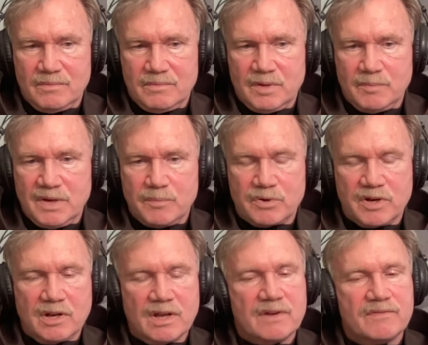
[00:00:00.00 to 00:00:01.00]
But my
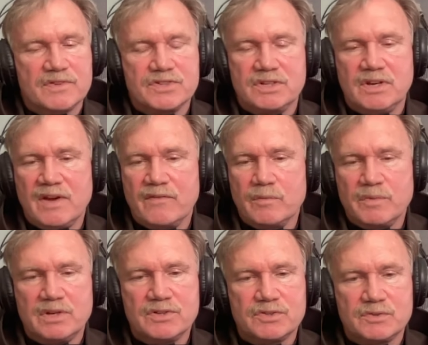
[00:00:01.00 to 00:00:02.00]
prayer life has never
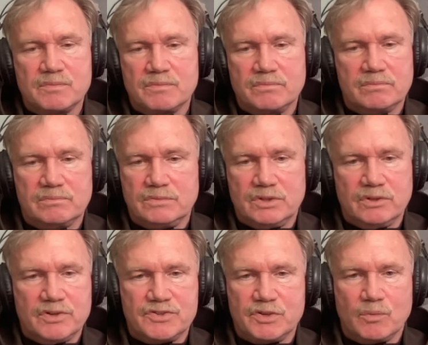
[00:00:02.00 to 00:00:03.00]
been as
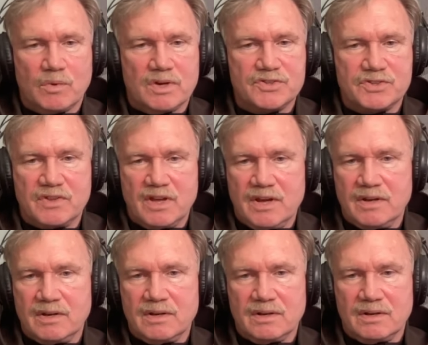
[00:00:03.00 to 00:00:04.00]
good as it was then.
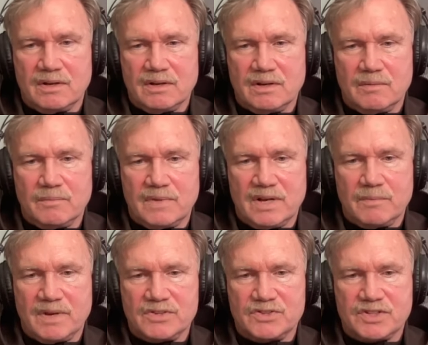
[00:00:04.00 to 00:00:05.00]

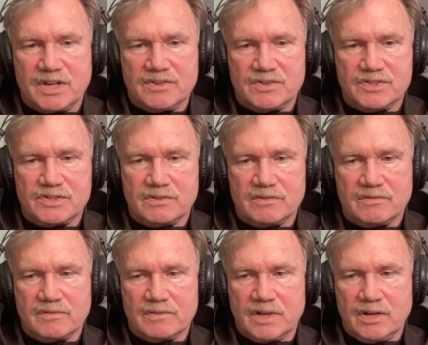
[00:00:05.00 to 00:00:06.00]
My sense of
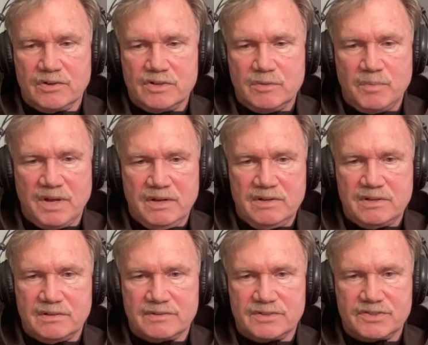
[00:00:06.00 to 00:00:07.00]
utter
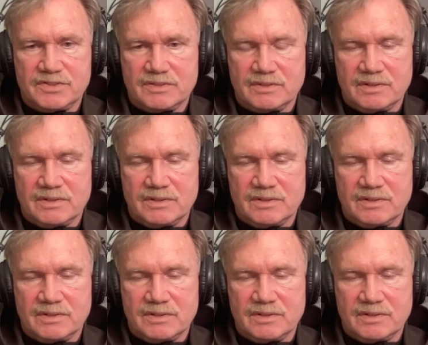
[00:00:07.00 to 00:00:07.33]
dependence.